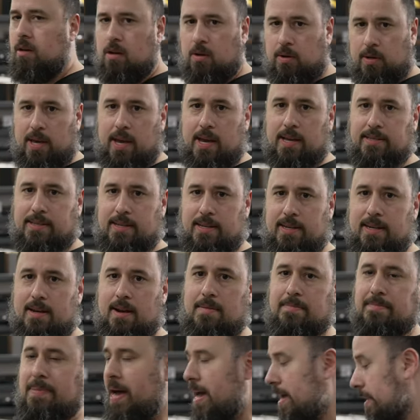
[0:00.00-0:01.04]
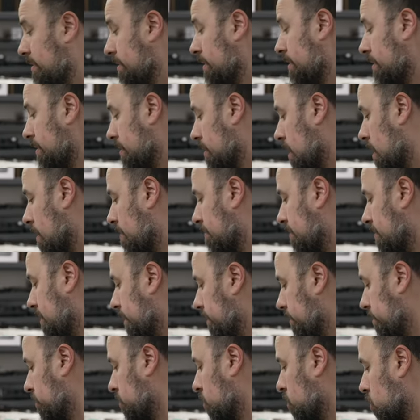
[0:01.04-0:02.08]
Okay, I did an unboxing of
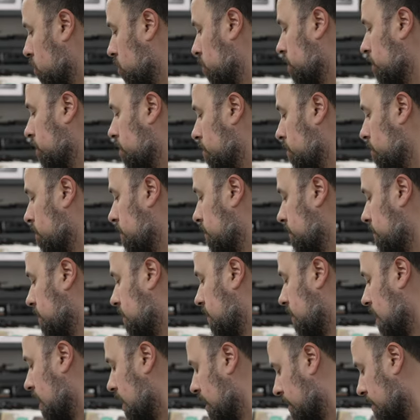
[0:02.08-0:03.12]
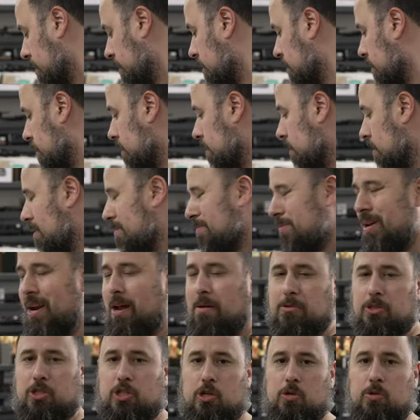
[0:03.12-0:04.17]
this earlier today, but I
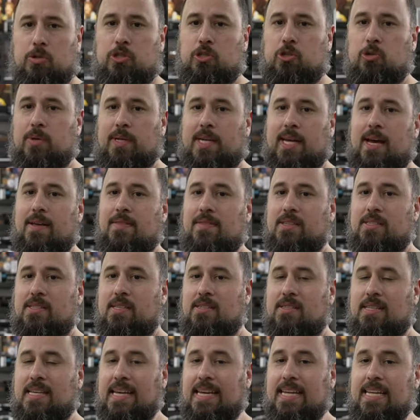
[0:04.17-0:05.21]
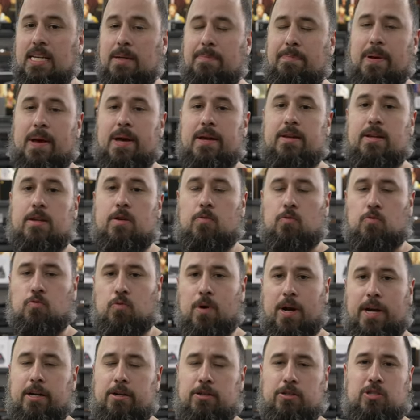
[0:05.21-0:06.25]
will show it to you again. This is the independent
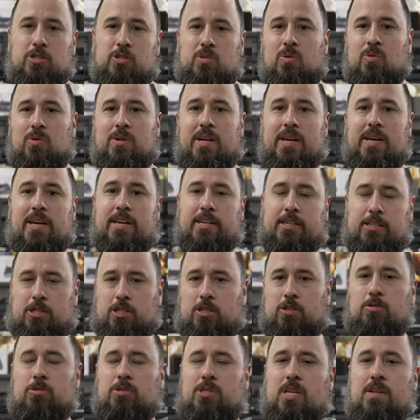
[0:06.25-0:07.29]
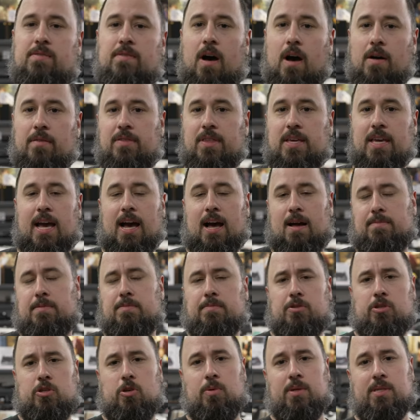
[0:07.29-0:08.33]
record store day exclusive of the album.
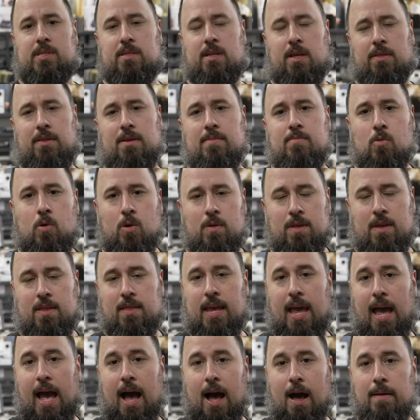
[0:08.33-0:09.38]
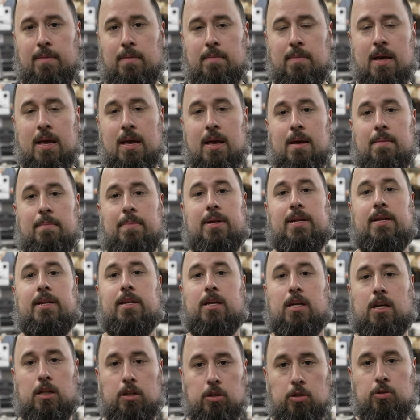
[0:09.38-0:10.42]
So it's nothing more than the album, but it
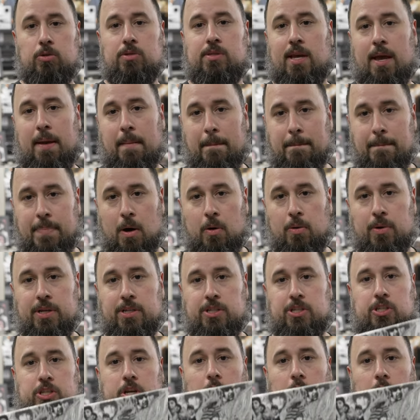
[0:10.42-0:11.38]
includes a bonus